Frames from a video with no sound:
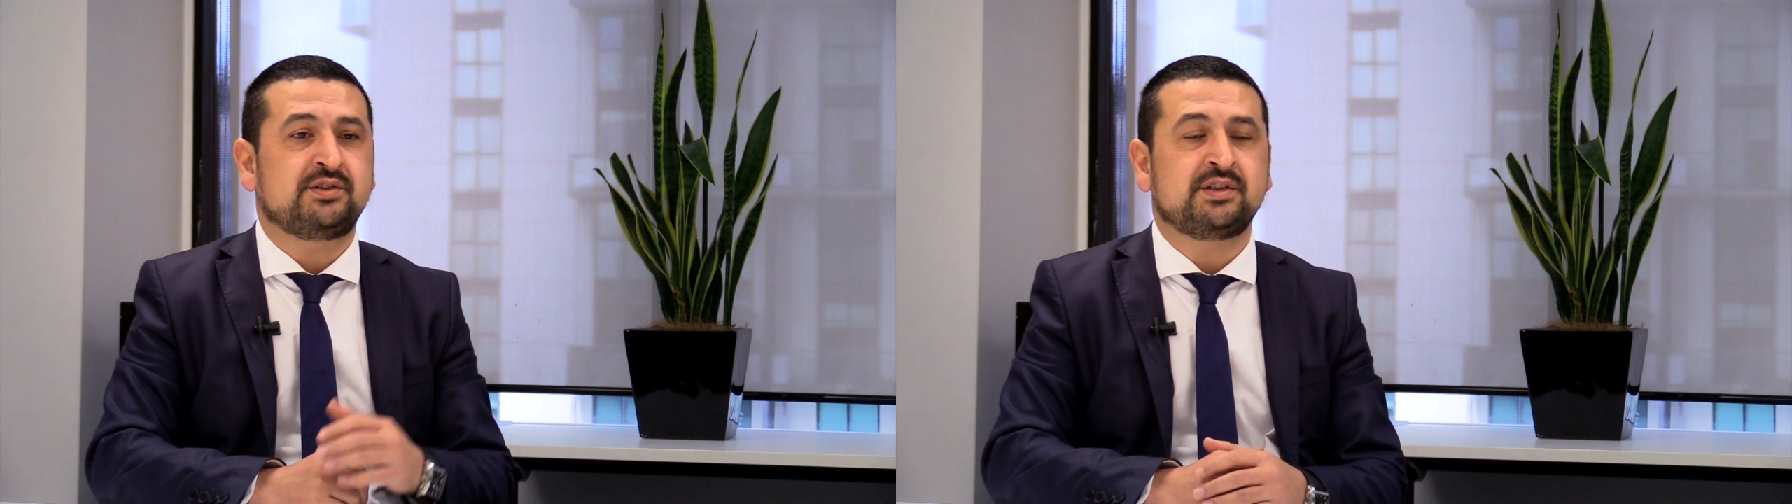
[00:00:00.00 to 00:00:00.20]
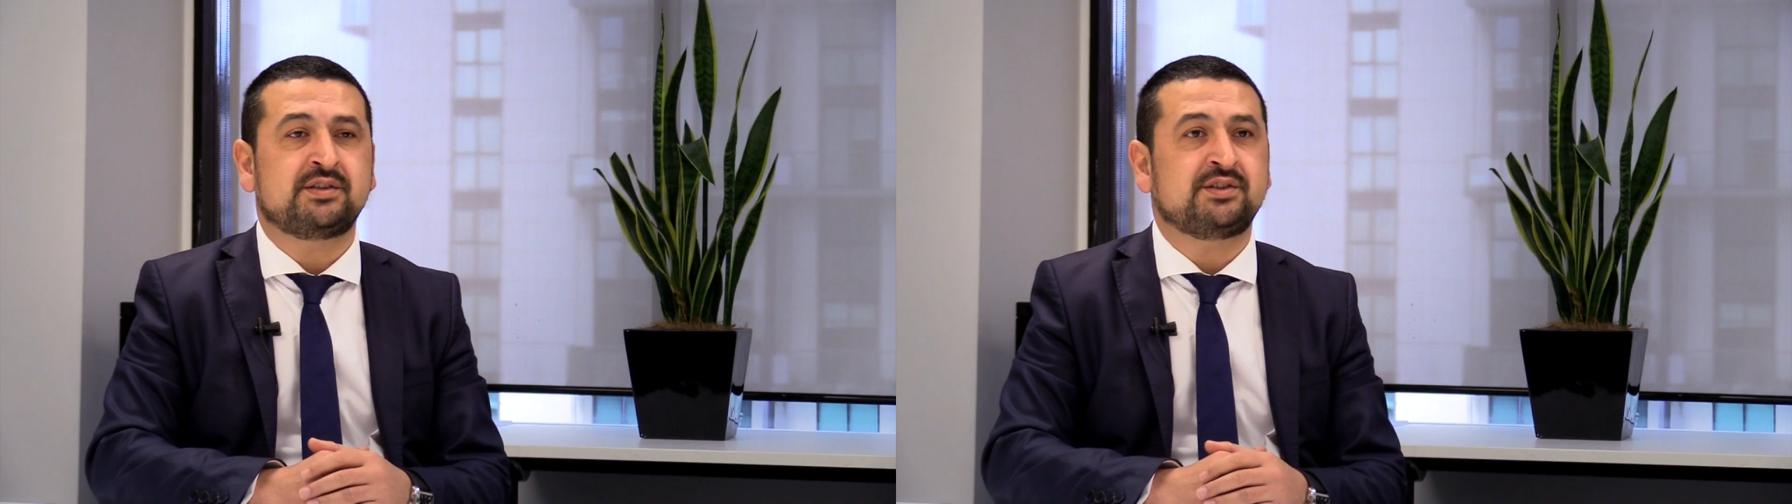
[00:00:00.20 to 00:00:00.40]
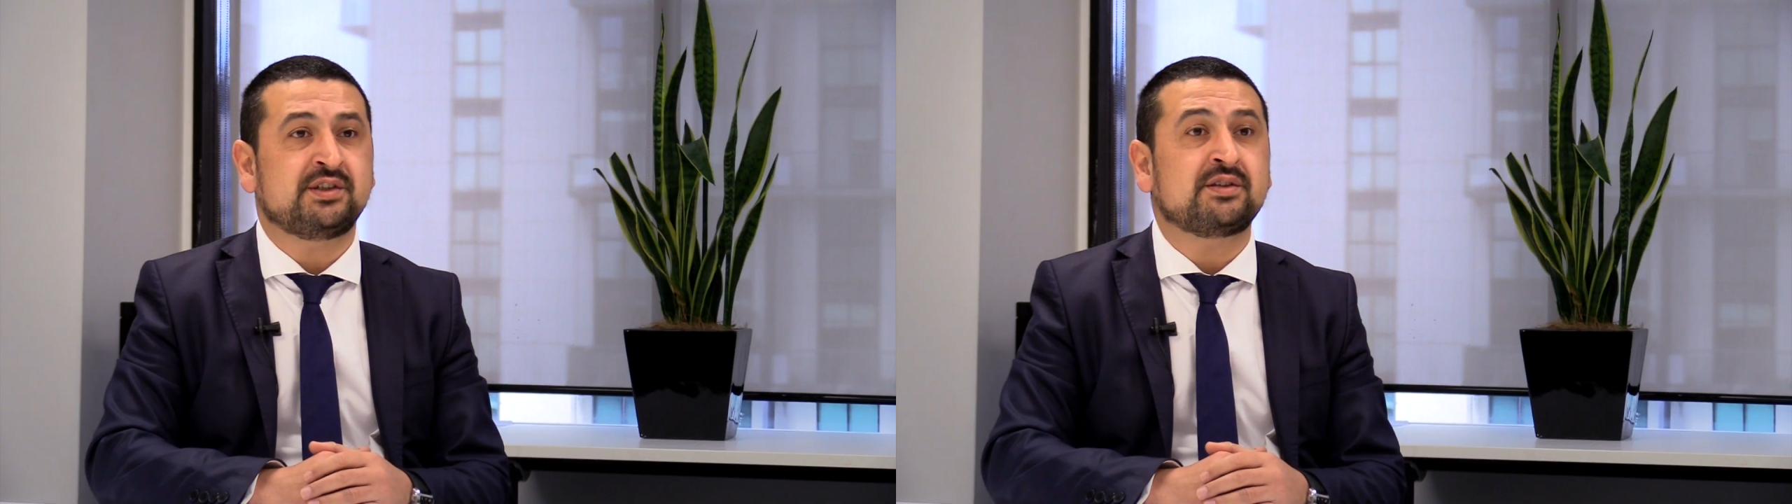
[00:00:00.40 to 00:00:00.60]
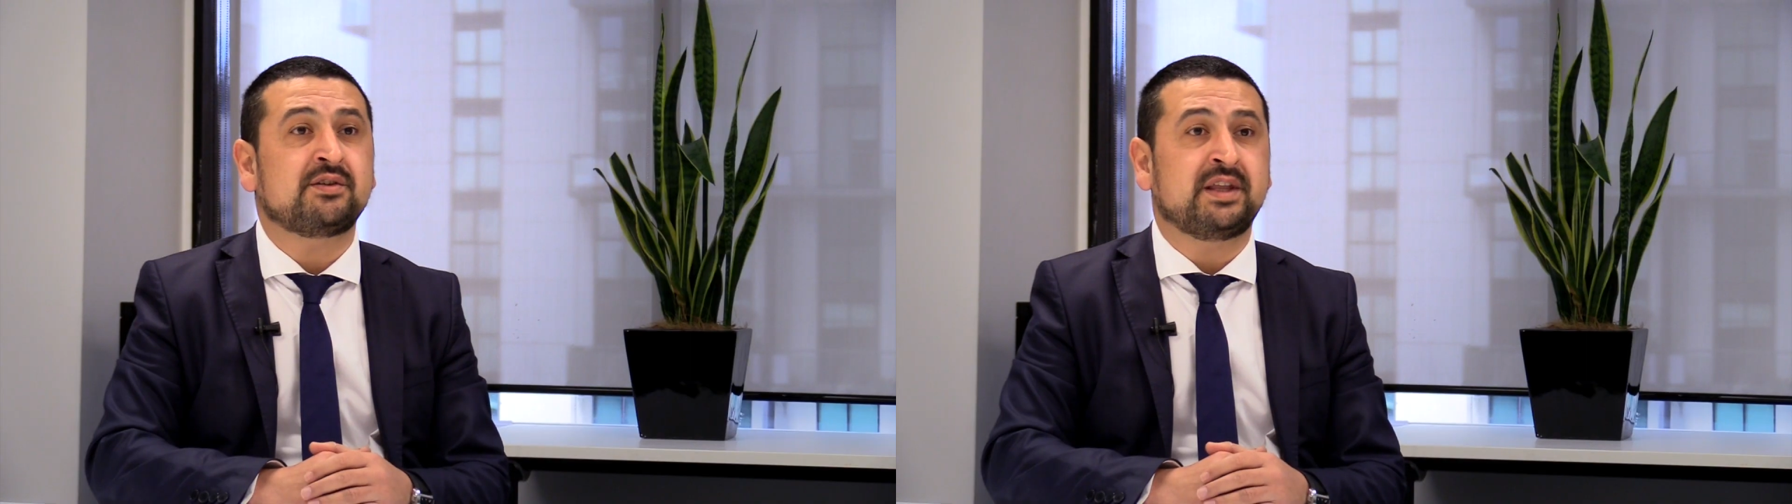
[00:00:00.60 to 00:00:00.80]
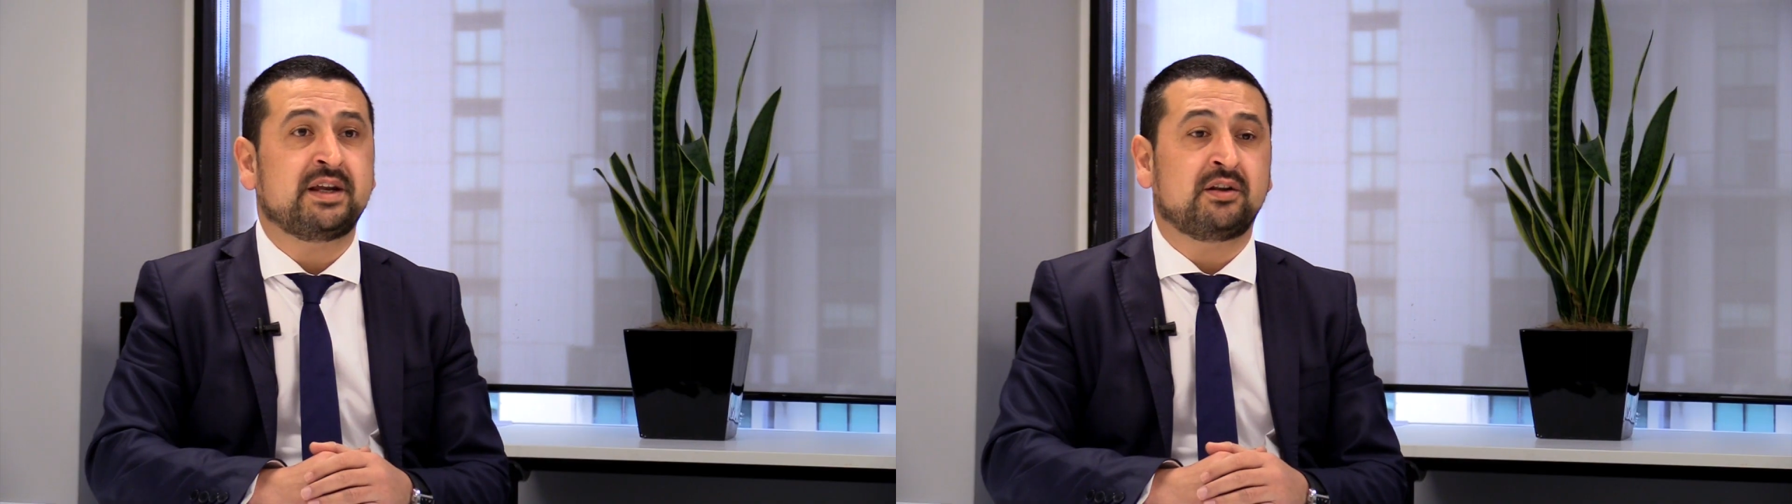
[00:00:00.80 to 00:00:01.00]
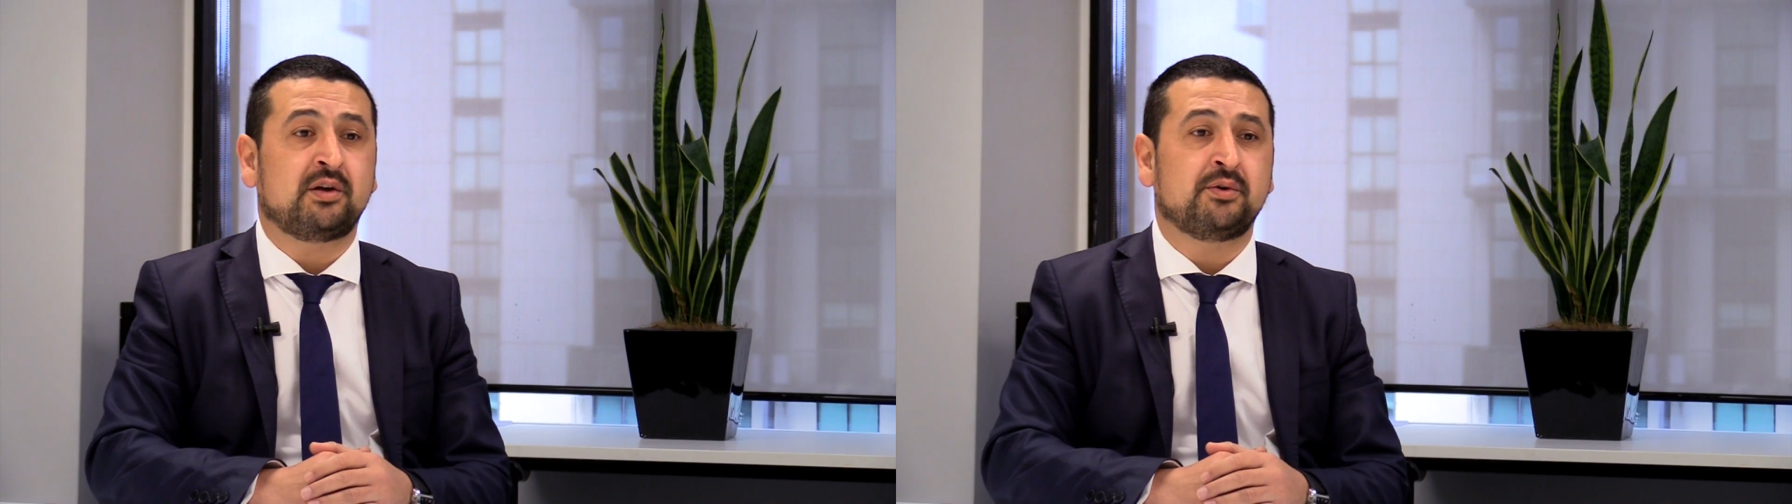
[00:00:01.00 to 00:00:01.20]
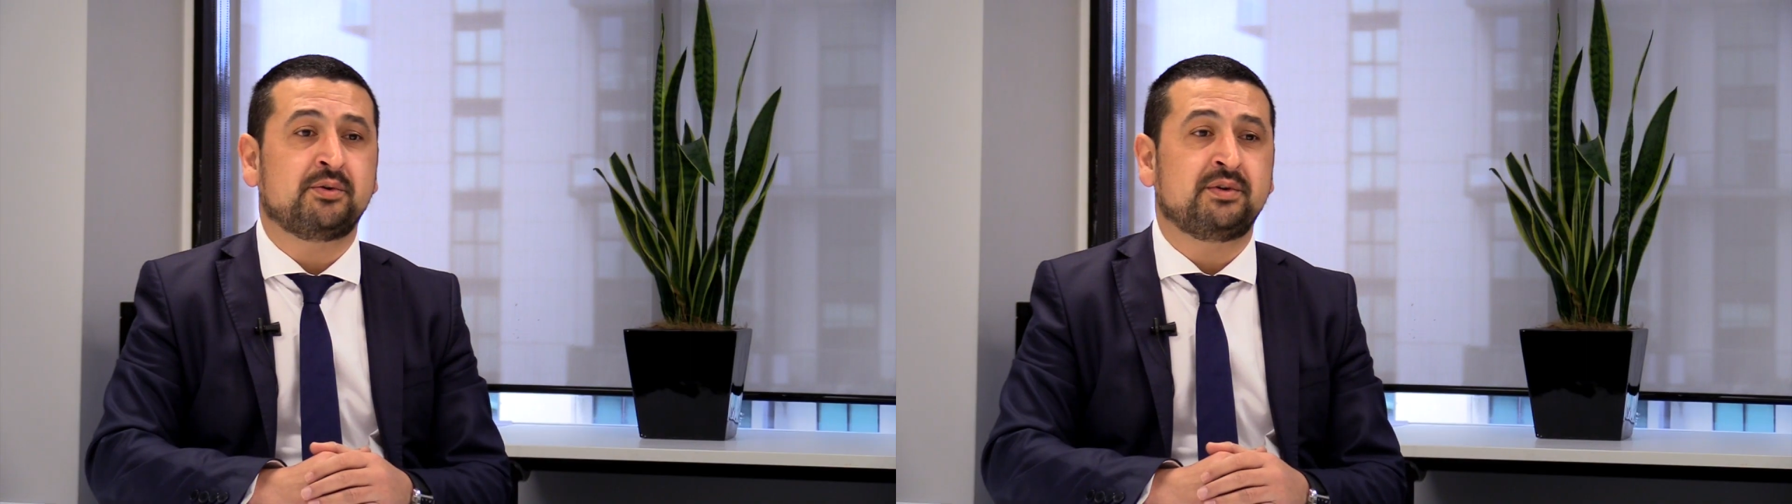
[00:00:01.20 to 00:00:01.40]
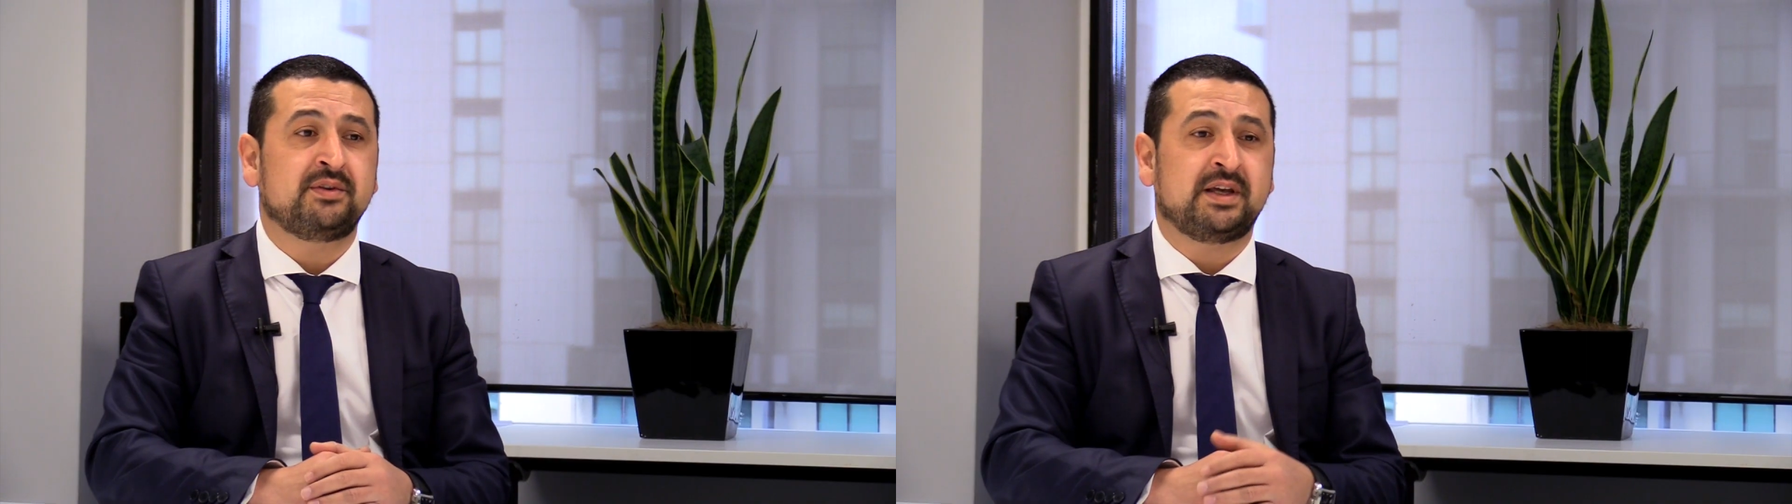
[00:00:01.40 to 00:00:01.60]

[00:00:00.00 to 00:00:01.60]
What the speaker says: Just on that alone,